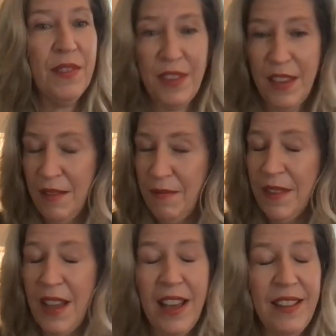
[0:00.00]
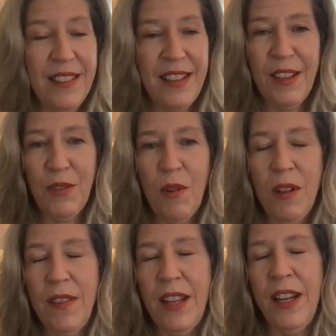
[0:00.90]
The high stakes,
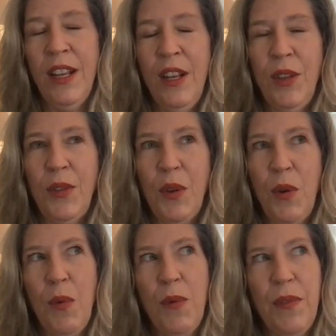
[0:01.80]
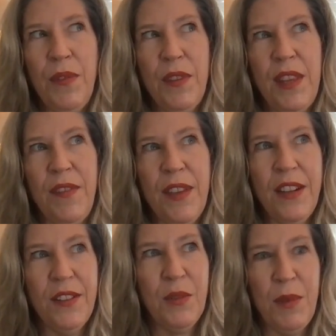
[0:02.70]
all of that. So if
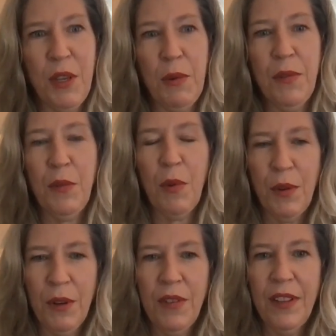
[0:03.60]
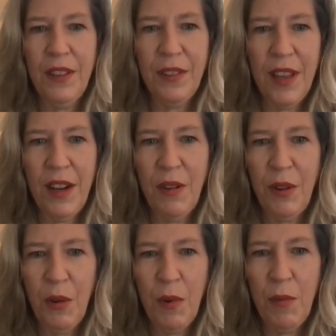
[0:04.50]
that doesn't make you even more nervous, I don't
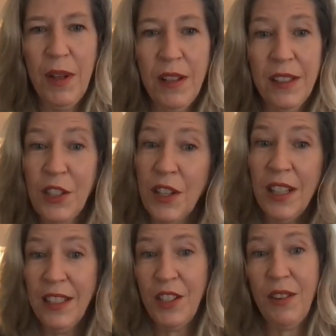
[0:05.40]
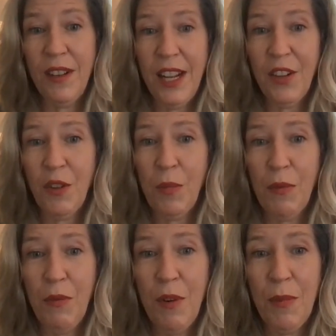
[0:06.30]
know what will, unless you're a natural
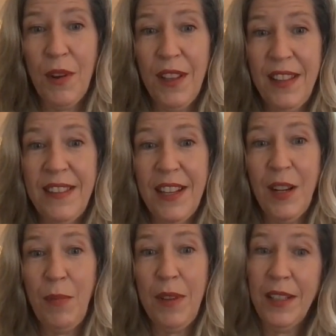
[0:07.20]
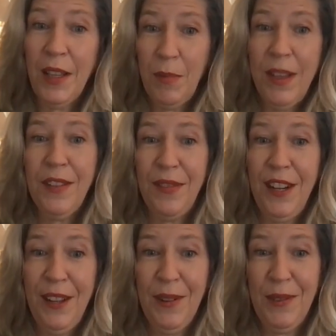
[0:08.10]
performer. And these end up being like pitch
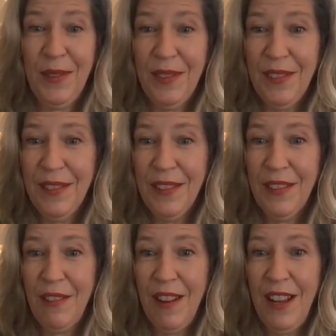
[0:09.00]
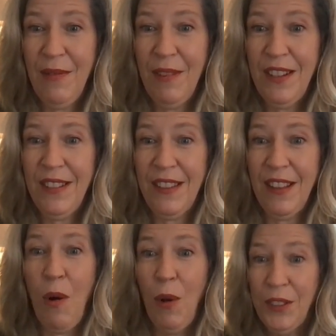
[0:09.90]
videos, right? Which is
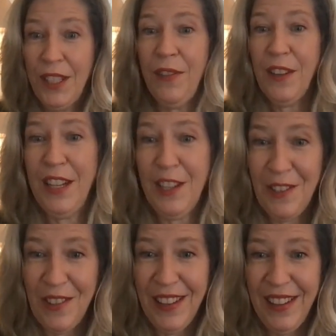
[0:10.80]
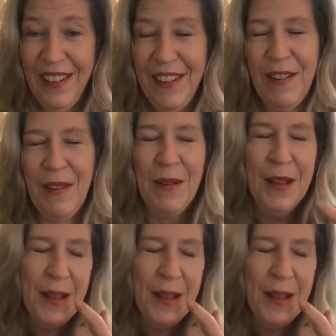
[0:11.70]
a whole different industry, you know.